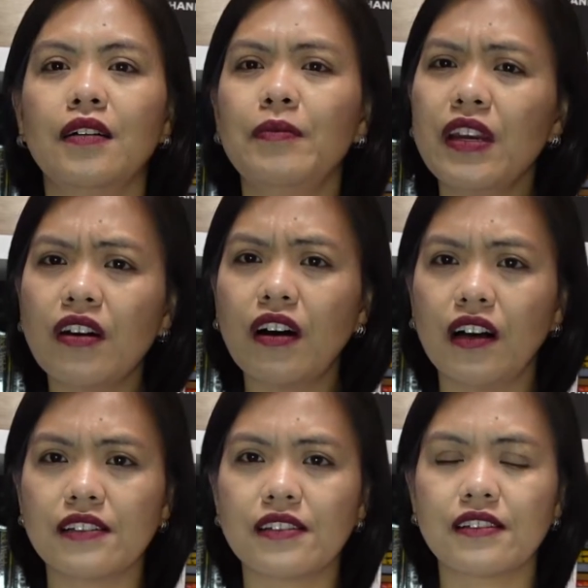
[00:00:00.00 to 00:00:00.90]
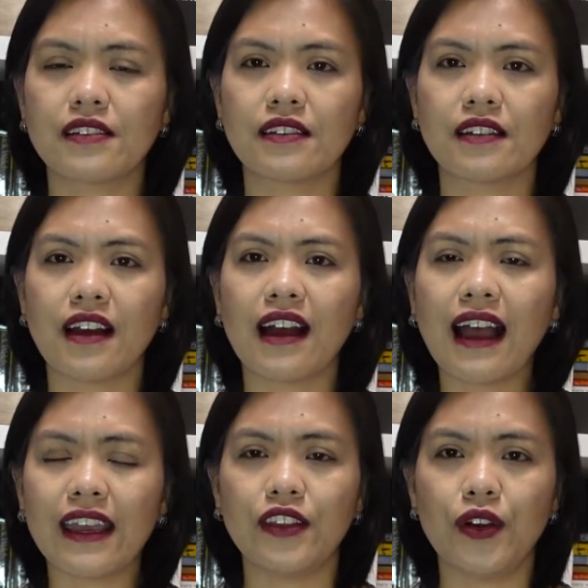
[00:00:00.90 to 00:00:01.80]
because
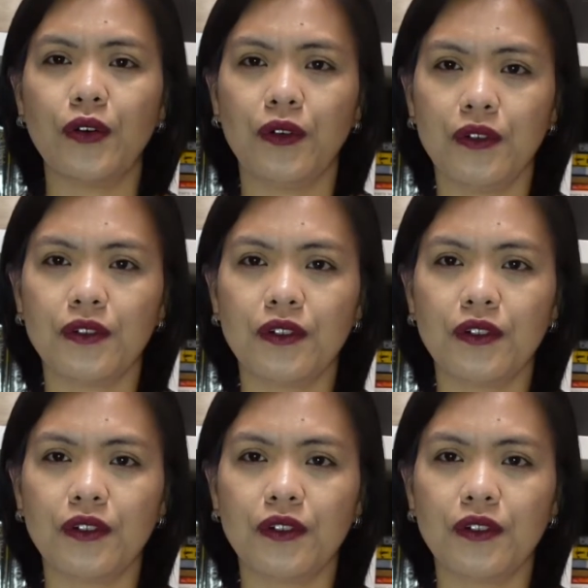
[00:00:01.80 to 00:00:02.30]
I know